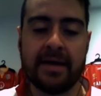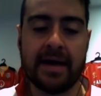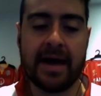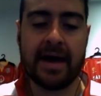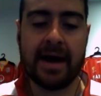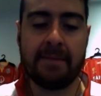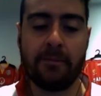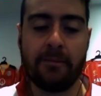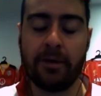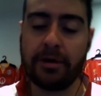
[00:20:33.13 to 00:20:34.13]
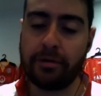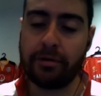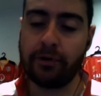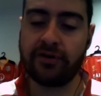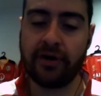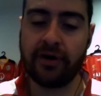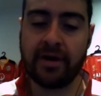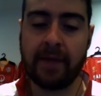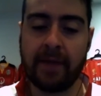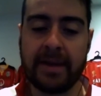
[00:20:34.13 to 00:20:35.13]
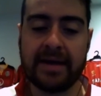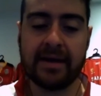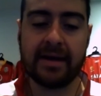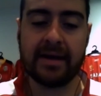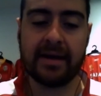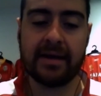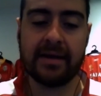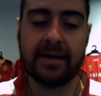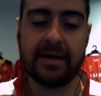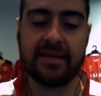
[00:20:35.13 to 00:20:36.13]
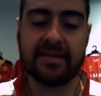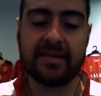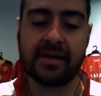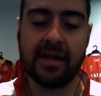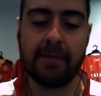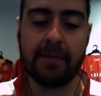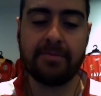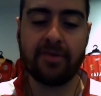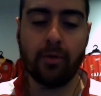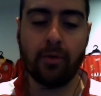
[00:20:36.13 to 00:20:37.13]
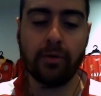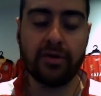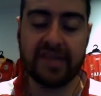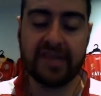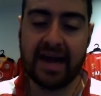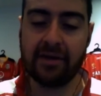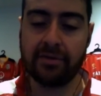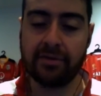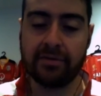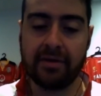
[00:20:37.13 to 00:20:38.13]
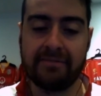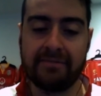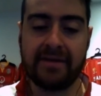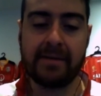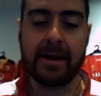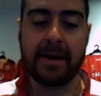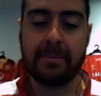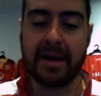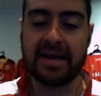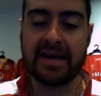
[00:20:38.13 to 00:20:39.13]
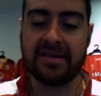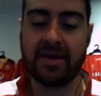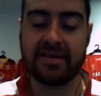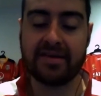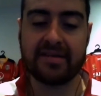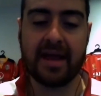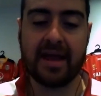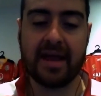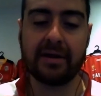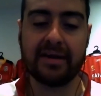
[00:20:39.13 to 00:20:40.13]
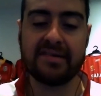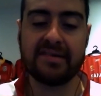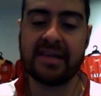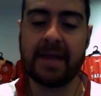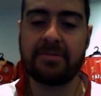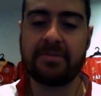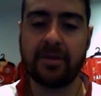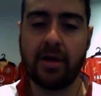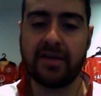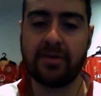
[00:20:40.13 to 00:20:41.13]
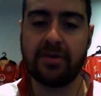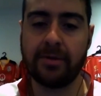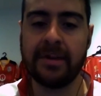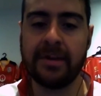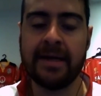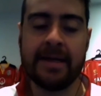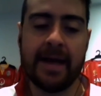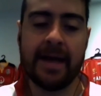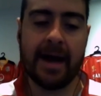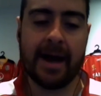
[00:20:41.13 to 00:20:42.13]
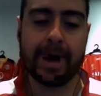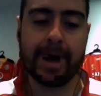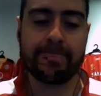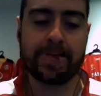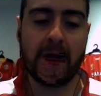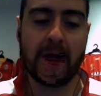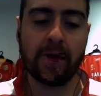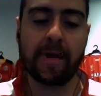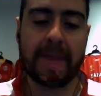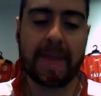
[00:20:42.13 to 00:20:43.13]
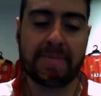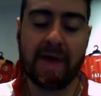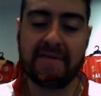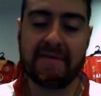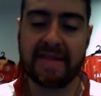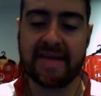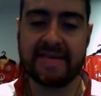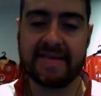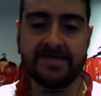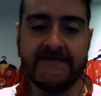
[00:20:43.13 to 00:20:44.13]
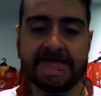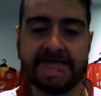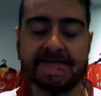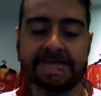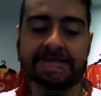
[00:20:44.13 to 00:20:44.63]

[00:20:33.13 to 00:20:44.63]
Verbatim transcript: Um, what are your thoughts on it? I mean, it's the clubs all losing out on a fair amount of money, as I understand, but at least it keeps the lights on. Um, a lot of people having their say.